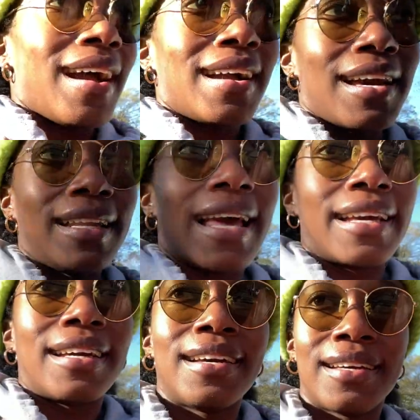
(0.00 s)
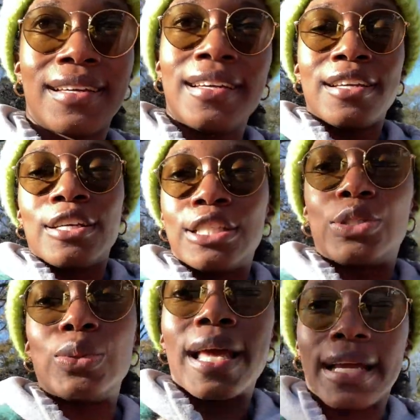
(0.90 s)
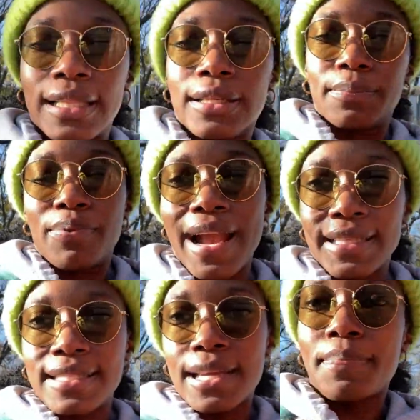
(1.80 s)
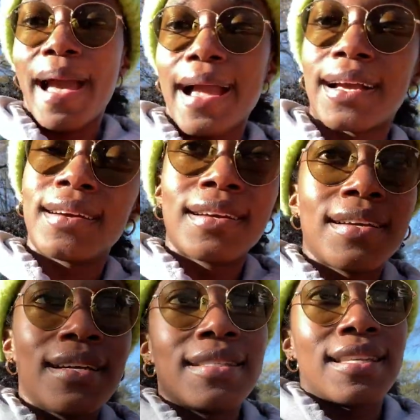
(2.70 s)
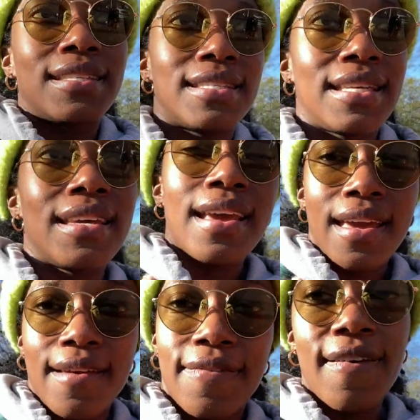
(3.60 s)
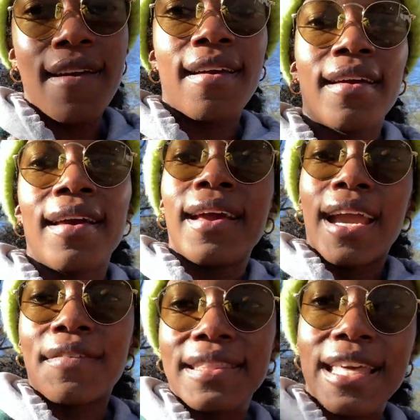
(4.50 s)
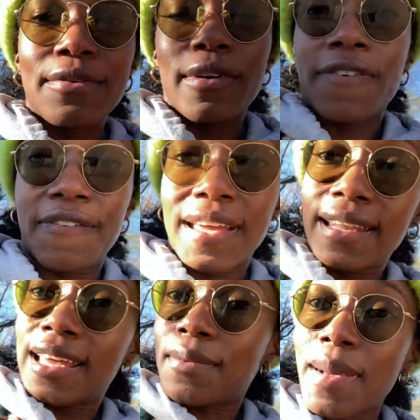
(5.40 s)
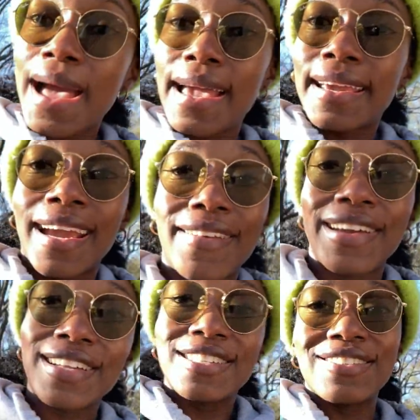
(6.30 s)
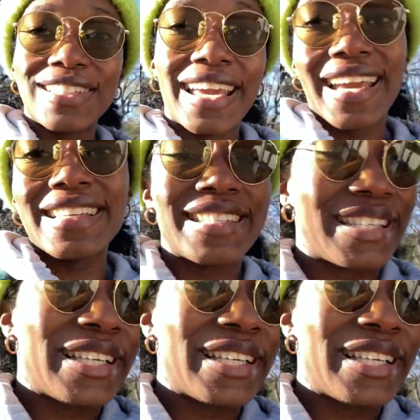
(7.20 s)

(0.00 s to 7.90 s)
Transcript: I gotta like do like a little practicing pack to see if everything will fit in my carry-on suitcase.